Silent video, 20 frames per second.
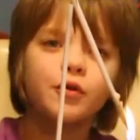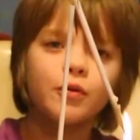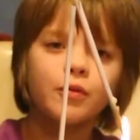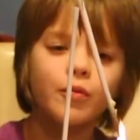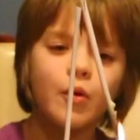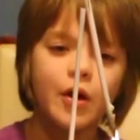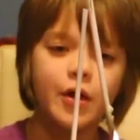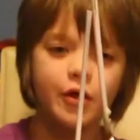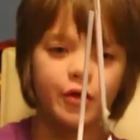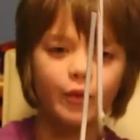you
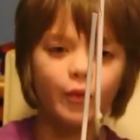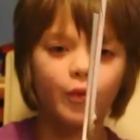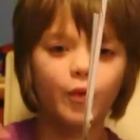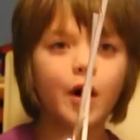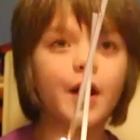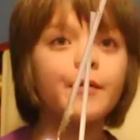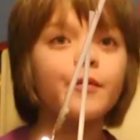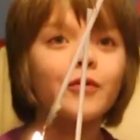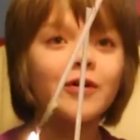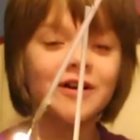with
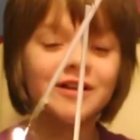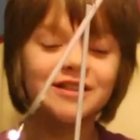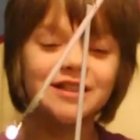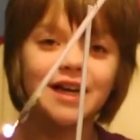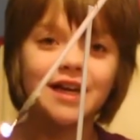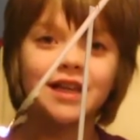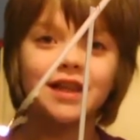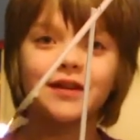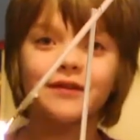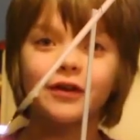one more
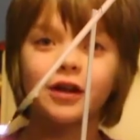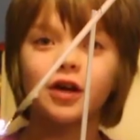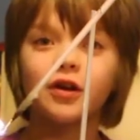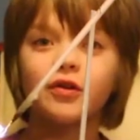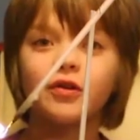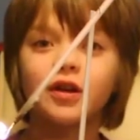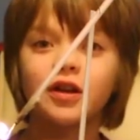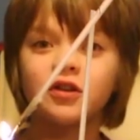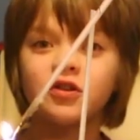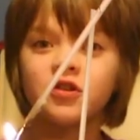science video
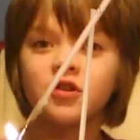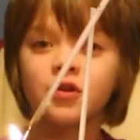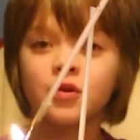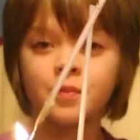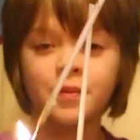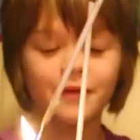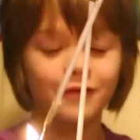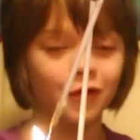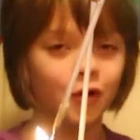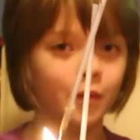you can do
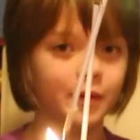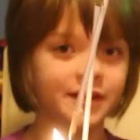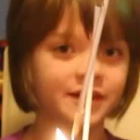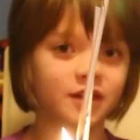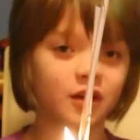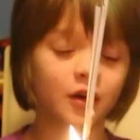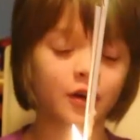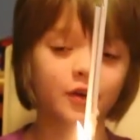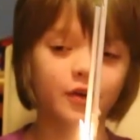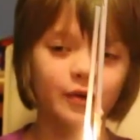before we
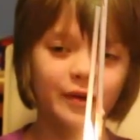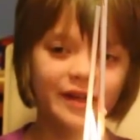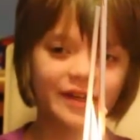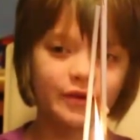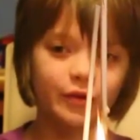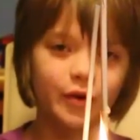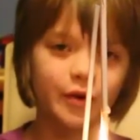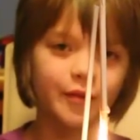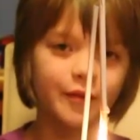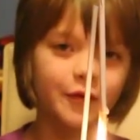start doing
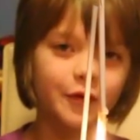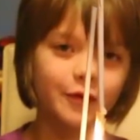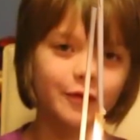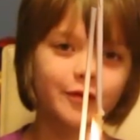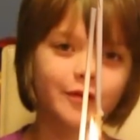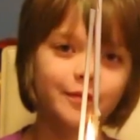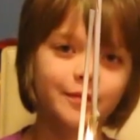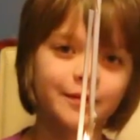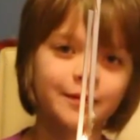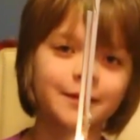toy reviews.